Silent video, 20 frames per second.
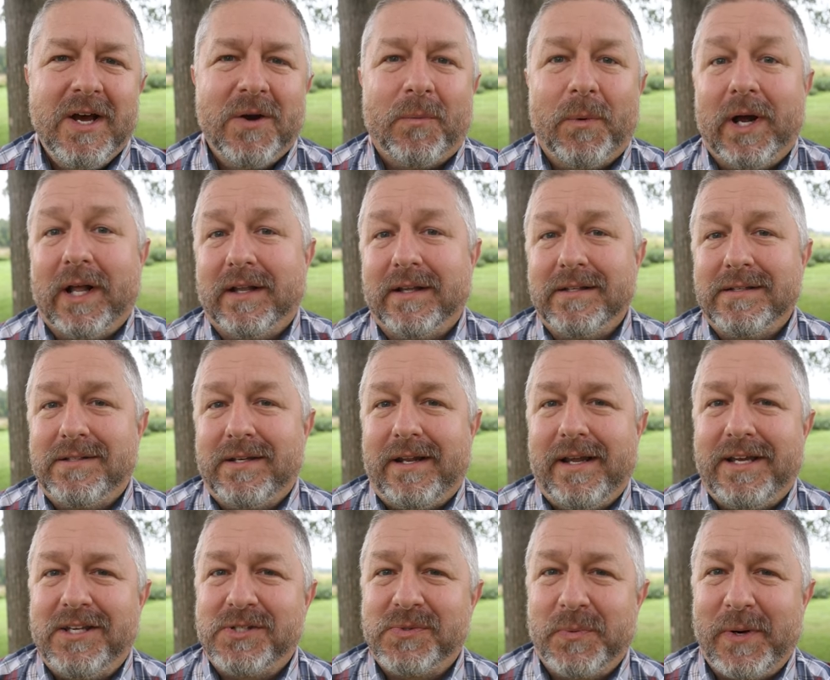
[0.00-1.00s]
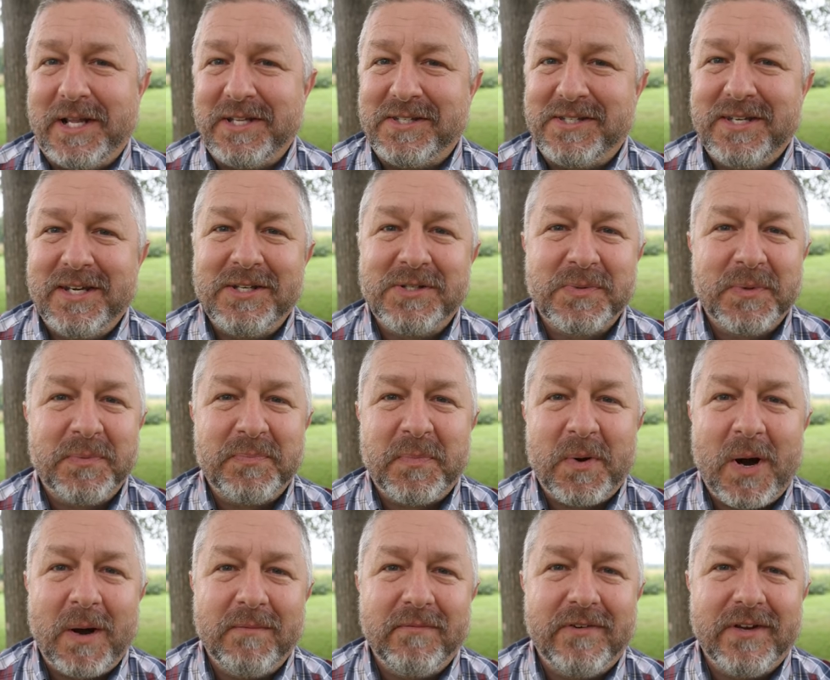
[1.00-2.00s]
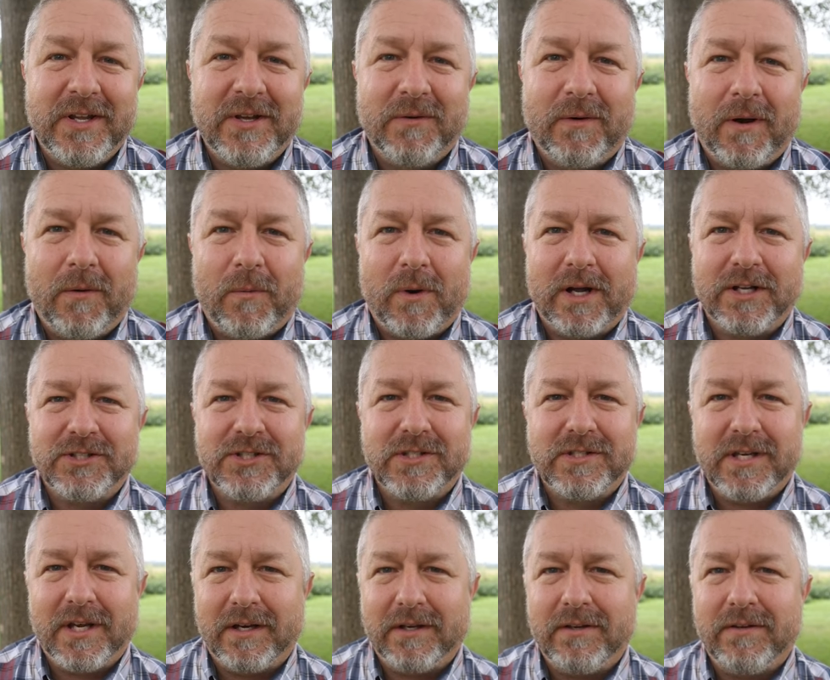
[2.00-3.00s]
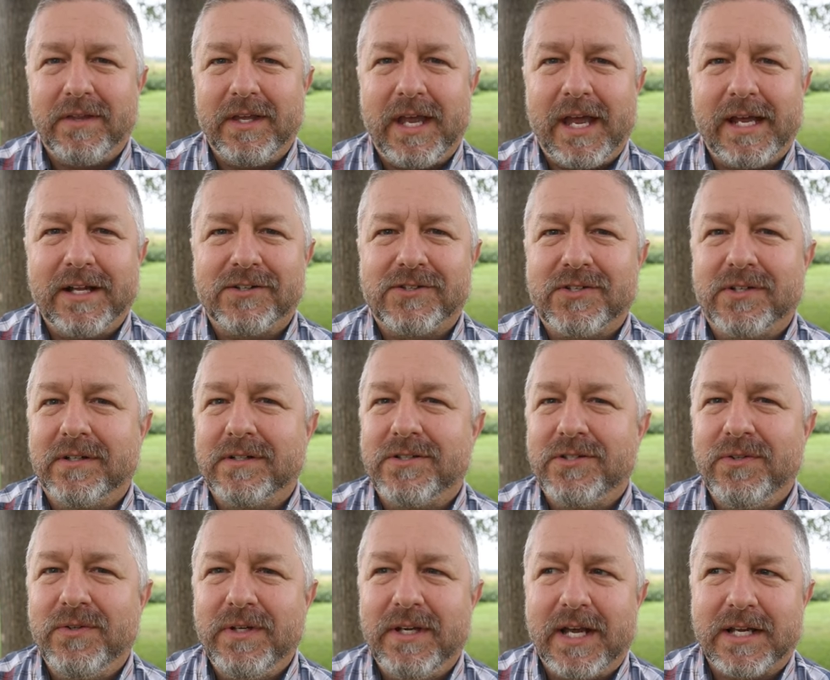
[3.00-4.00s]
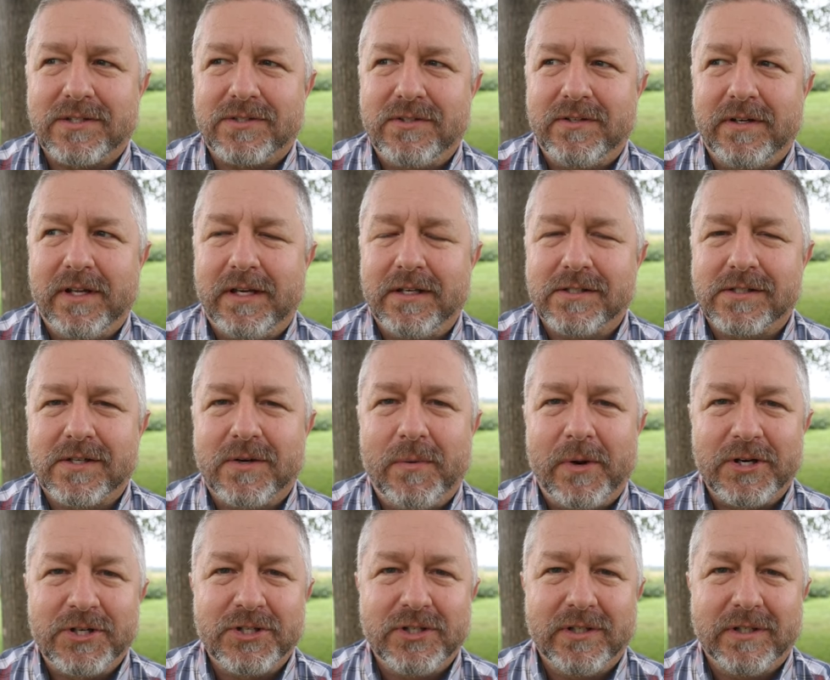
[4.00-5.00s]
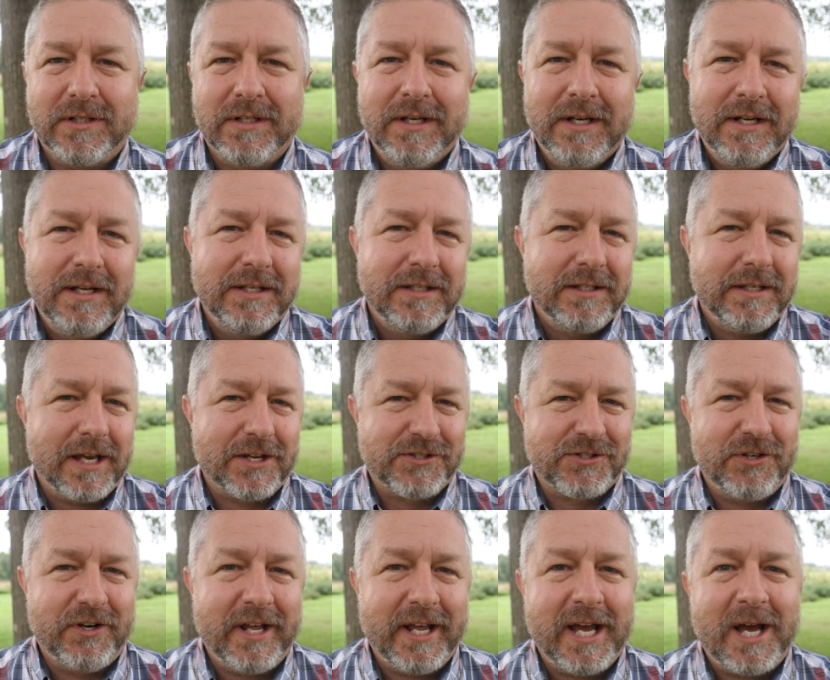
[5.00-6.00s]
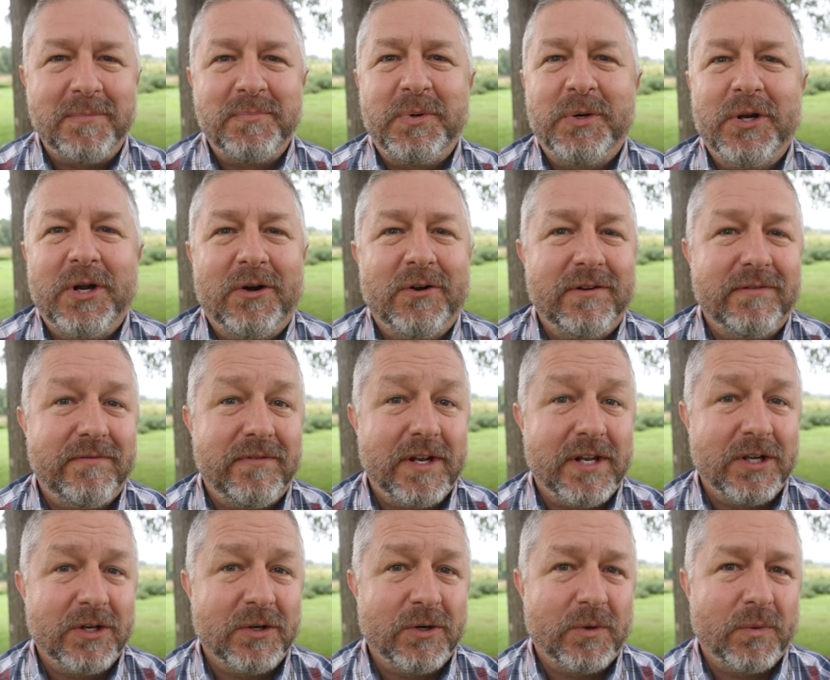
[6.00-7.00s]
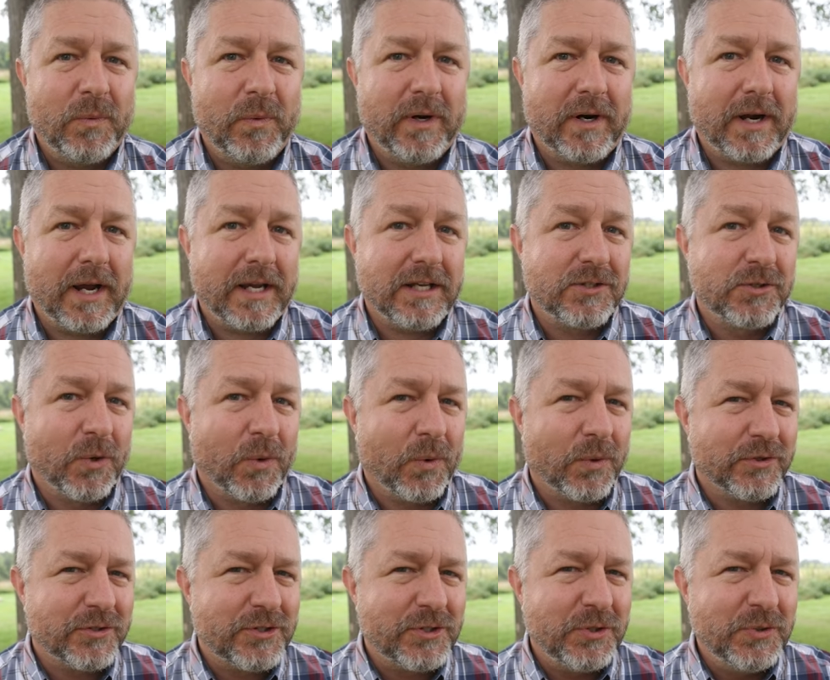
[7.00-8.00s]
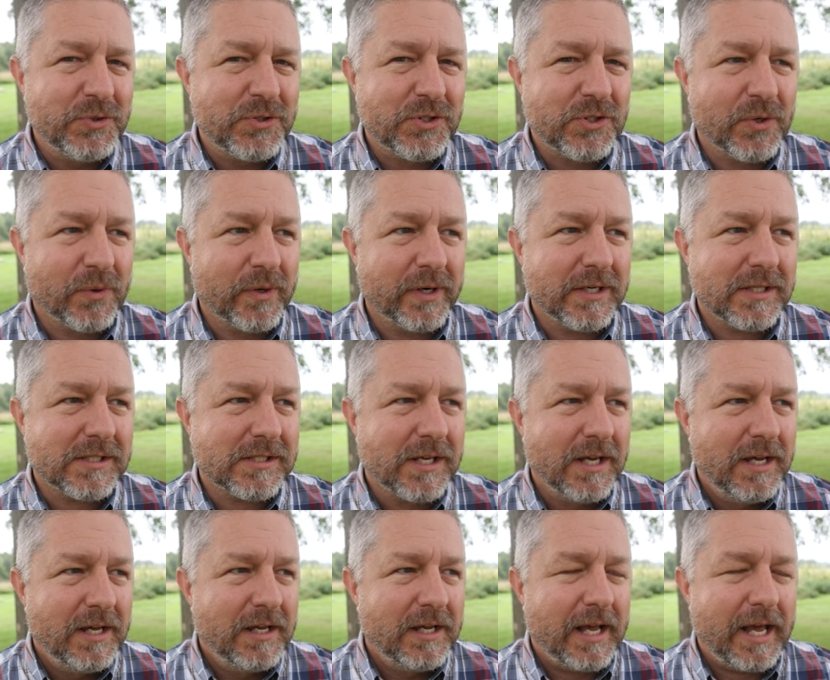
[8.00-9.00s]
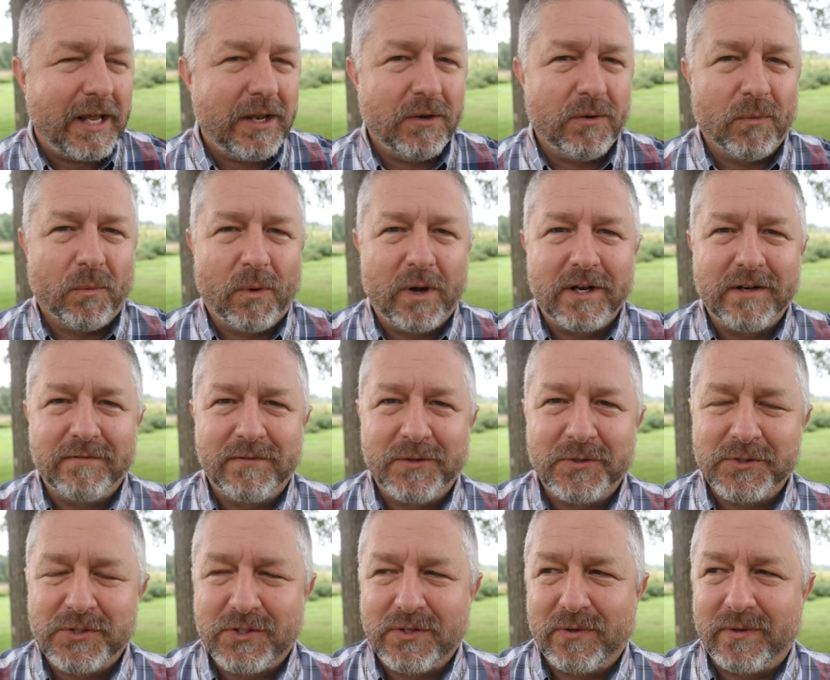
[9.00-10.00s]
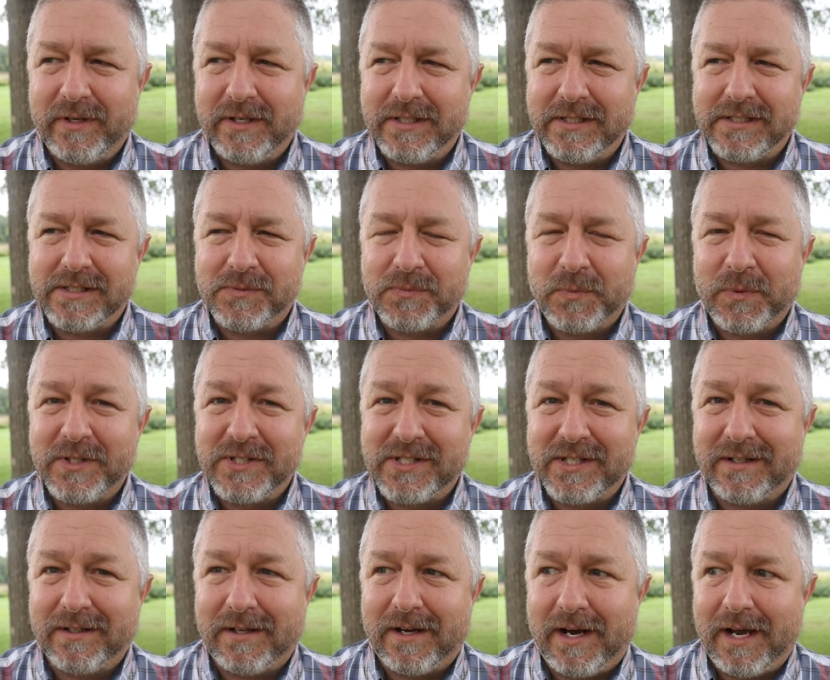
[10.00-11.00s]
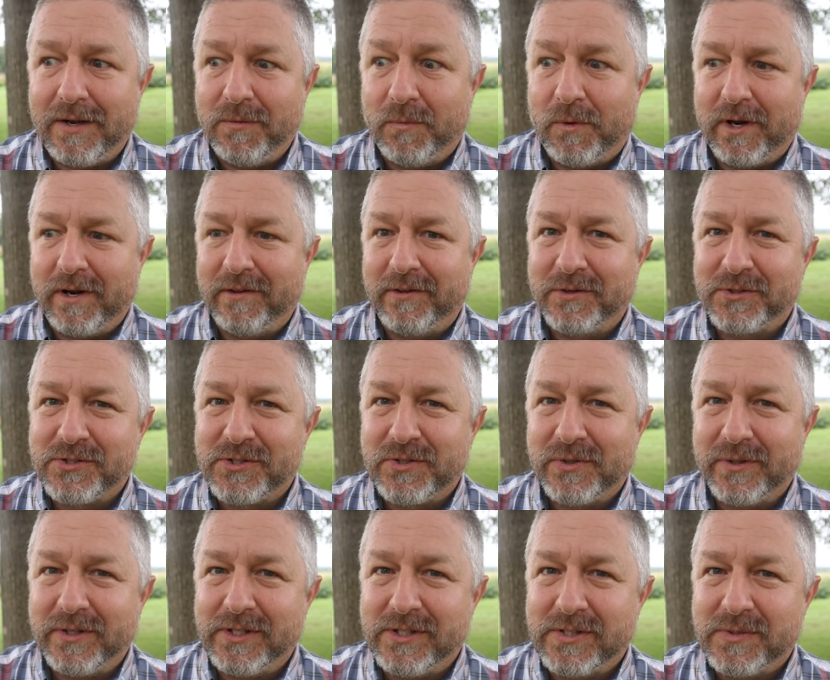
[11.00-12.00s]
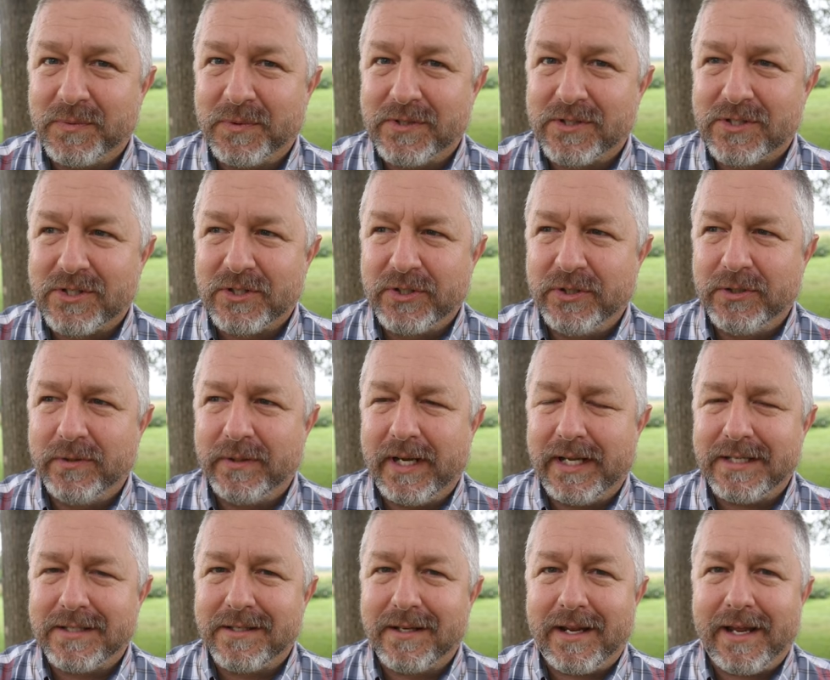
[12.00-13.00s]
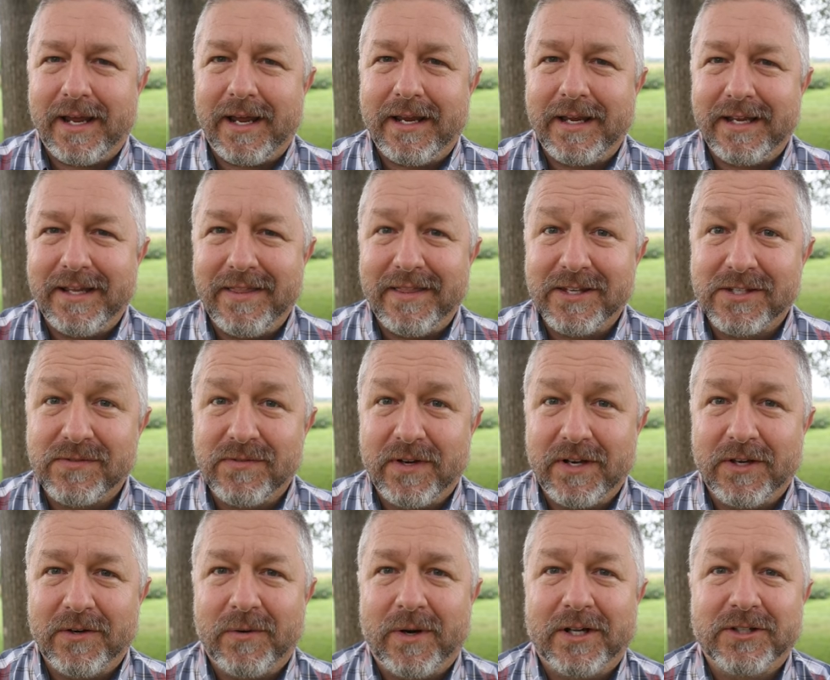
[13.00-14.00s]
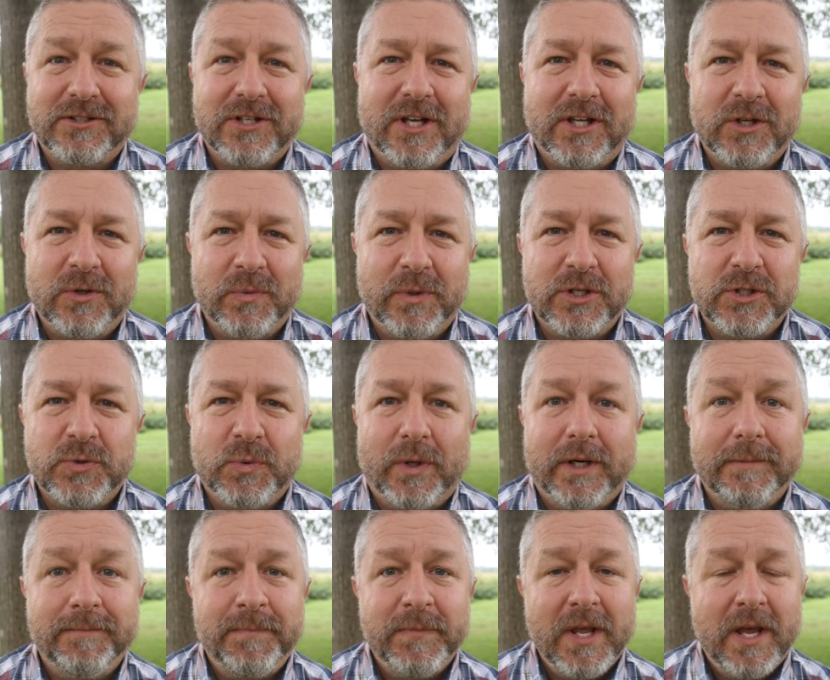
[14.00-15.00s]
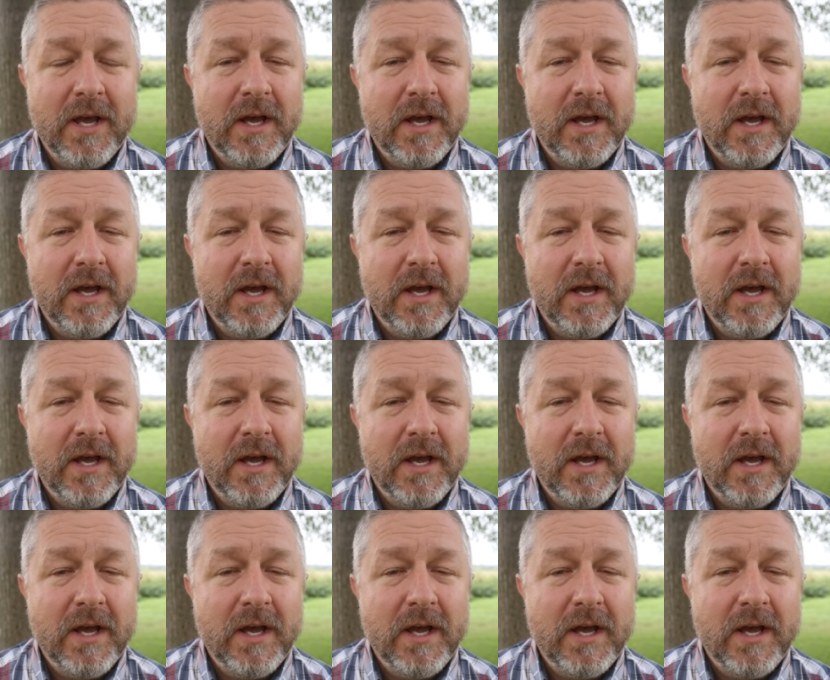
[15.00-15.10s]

Well, in today's Wednesdays with Bob video, I want to tell you the answer to yesterday's question. Yesterday, I put out a video where I told two stories, and one of those stories was a lie, and one of those stories was true, and today, in this video, I'll tell you which one.